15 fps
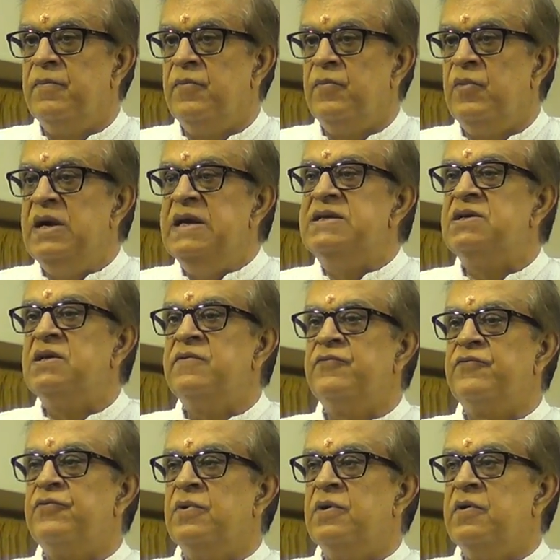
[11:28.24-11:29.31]
reason,
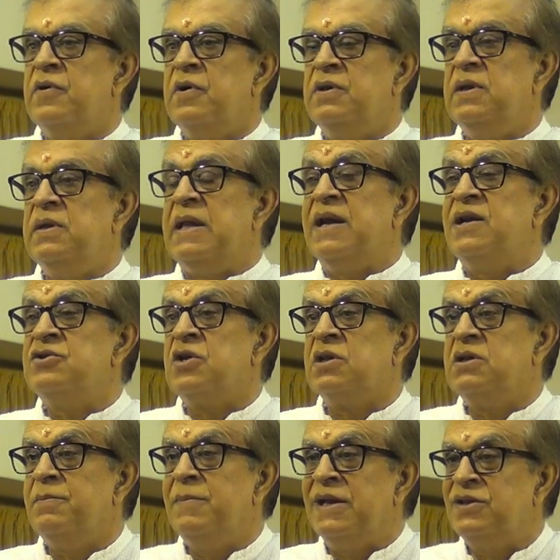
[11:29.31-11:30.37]
that is not
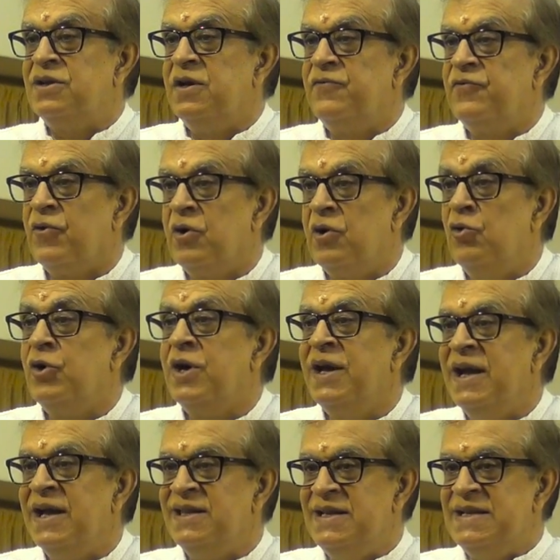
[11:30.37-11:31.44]
the method for
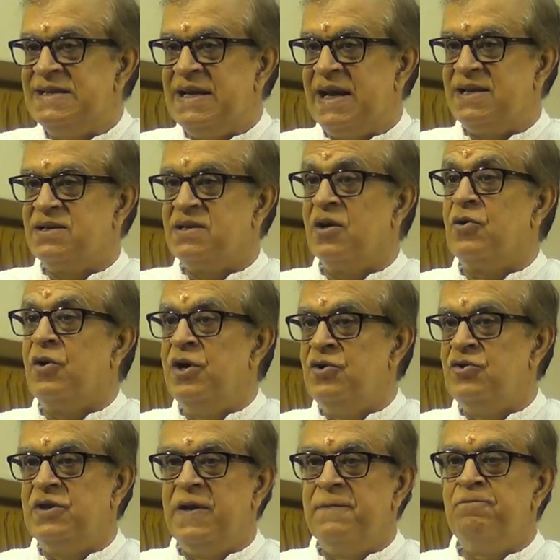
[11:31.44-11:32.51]
looking at these texts according
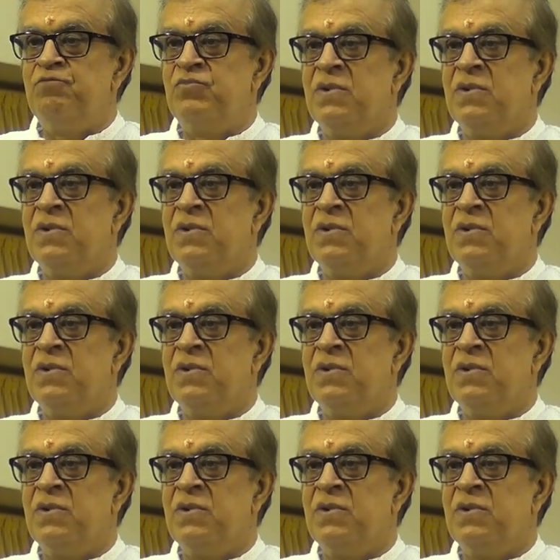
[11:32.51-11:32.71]
to them.